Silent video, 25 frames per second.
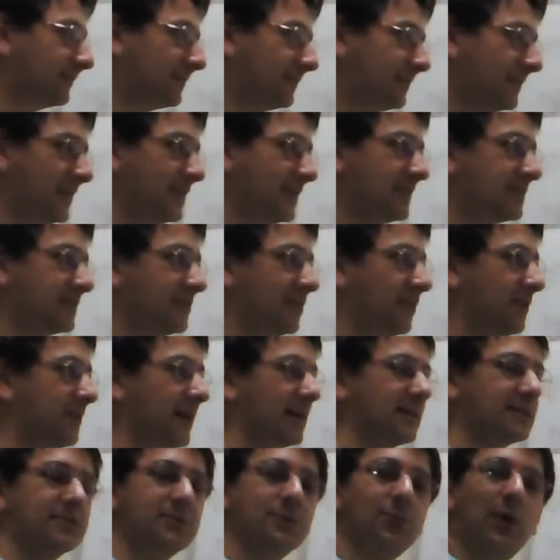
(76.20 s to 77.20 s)
so
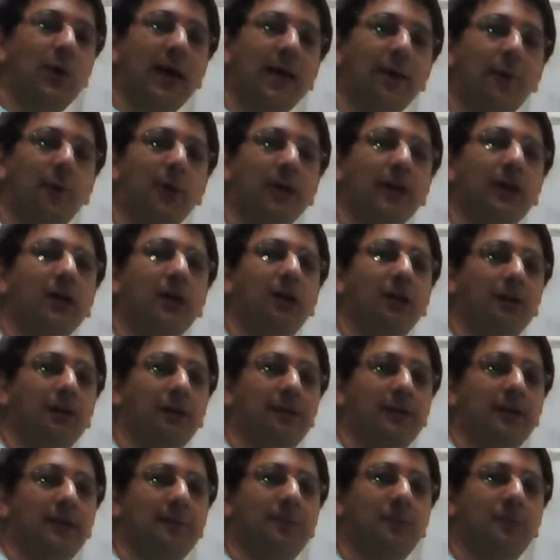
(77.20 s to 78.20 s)
that's why we call
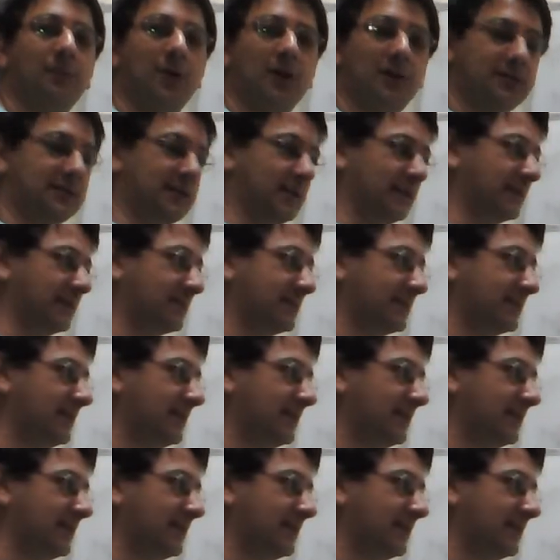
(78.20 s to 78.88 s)
them rhotics.